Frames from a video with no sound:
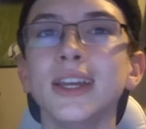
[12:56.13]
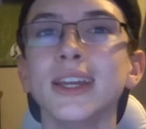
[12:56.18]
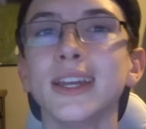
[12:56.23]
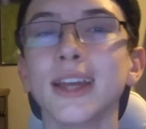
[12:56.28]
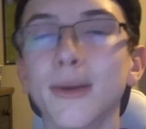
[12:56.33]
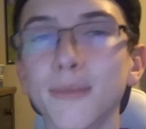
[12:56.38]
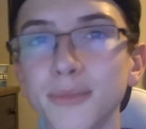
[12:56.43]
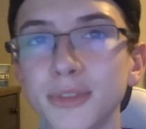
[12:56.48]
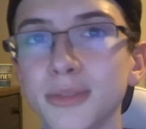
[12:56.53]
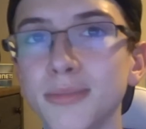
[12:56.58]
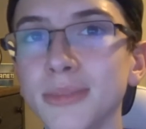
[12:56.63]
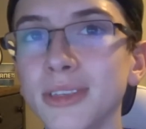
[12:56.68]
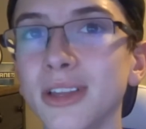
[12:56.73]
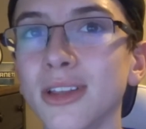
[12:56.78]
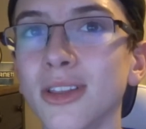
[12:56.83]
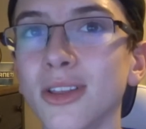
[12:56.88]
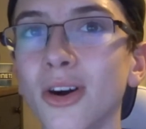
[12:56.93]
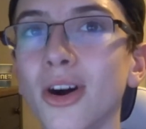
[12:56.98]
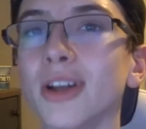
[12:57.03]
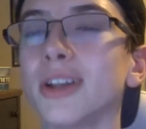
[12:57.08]
Helps me a
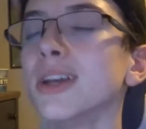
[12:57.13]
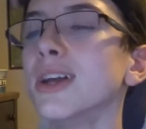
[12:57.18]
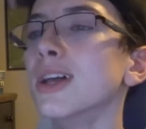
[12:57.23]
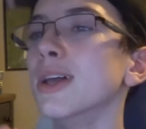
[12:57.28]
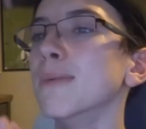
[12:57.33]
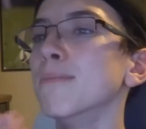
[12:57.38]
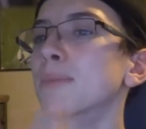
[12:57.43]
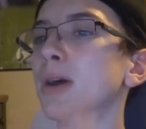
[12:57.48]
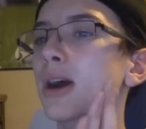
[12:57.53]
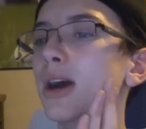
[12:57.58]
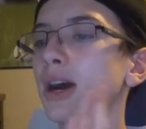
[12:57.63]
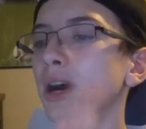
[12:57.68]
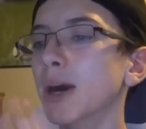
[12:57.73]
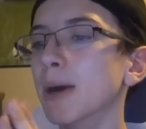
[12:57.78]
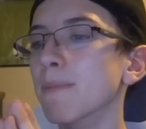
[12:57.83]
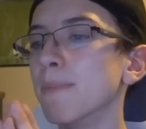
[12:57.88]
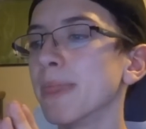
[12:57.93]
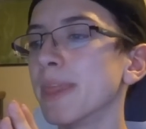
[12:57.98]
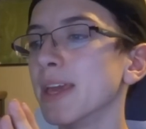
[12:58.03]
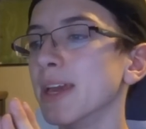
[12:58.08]
lot.
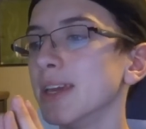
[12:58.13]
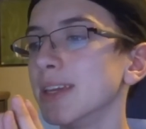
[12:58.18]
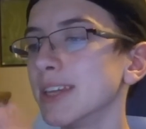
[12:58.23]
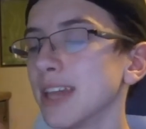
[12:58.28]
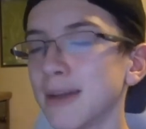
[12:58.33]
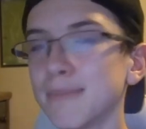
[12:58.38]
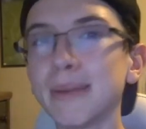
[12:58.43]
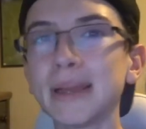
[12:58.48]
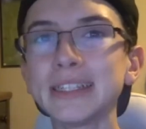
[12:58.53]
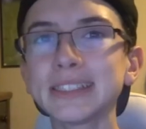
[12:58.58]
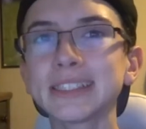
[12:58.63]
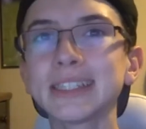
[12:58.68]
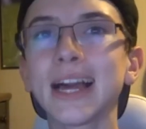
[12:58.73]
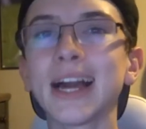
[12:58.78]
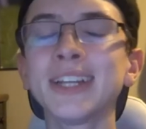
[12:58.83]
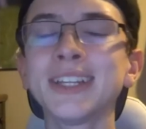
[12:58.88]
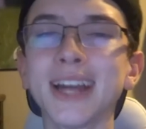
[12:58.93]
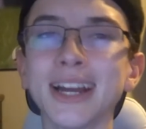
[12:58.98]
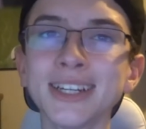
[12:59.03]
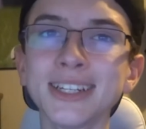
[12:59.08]
But, yeah, basically,
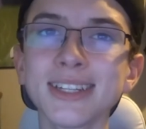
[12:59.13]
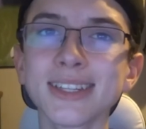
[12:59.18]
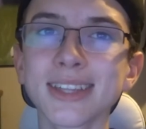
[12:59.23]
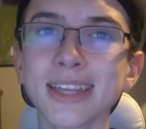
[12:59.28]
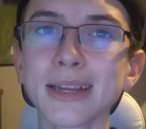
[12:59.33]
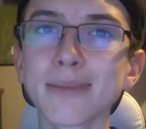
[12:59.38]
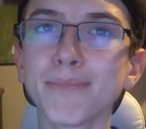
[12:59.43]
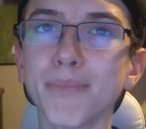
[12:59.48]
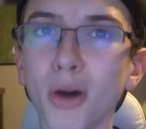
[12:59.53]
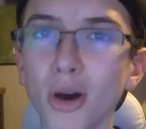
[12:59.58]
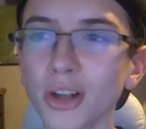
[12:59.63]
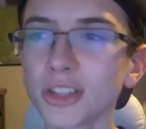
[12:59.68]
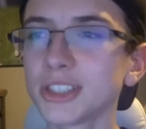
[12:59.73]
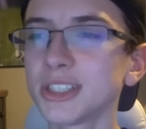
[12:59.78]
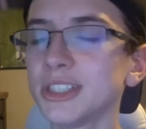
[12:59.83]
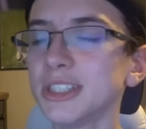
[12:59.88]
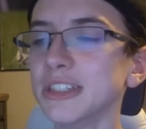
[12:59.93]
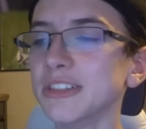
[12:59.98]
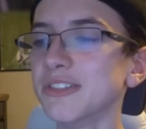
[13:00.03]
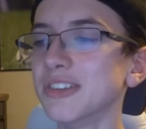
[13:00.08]
I just think
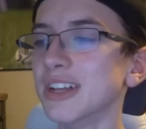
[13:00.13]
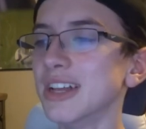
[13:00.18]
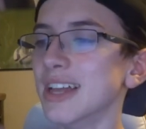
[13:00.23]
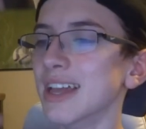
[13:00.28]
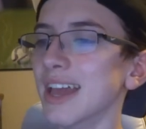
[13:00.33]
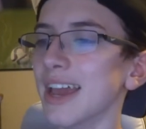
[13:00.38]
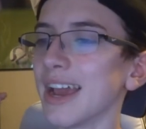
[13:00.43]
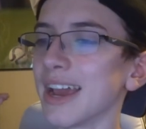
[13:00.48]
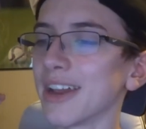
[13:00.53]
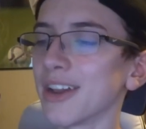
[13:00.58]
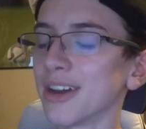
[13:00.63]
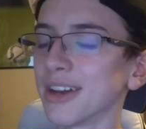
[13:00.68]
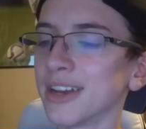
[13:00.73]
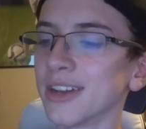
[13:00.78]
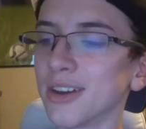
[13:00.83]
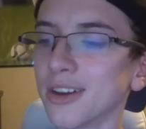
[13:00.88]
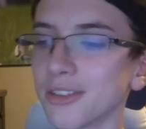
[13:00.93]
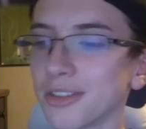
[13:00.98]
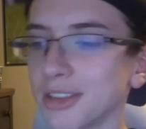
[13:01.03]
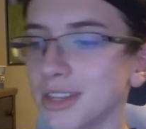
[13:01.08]
positive and
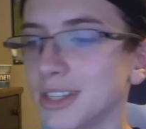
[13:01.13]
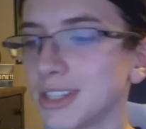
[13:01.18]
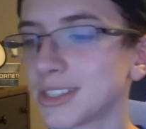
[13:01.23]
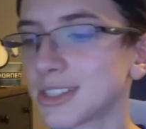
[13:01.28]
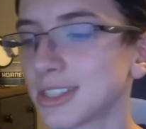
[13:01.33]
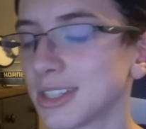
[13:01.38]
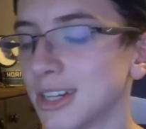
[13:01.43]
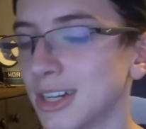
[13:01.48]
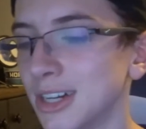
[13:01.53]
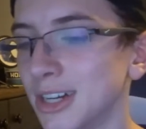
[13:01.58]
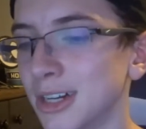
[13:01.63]
all this.